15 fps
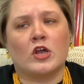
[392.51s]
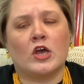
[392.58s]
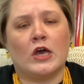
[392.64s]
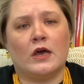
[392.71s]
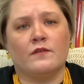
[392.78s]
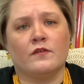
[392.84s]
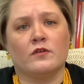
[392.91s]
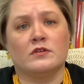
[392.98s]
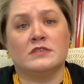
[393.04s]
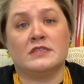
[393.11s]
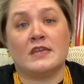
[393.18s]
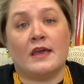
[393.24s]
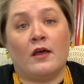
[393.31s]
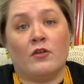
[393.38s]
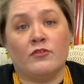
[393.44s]
covers
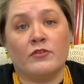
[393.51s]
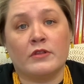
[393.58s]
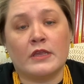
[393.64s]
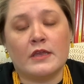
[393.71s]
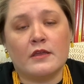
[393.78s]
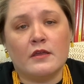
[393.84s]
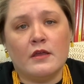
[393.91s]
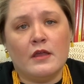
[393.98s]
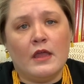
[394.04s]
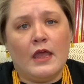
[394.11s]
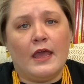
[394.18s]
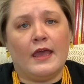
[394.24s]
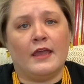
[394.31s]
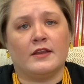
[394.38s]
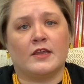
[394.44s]
the elderly
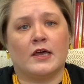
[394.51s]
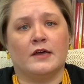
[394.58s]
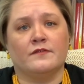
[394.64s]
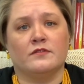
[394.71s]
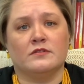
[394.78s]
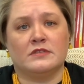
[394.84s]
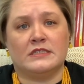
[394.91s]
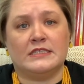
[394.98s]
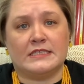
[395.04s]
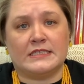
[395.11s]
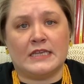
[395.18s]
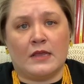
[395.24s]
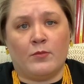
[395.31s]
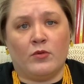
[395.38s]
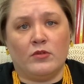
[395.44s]
and covers
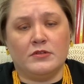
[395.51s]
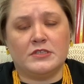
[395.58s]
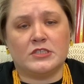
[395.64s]
disabled.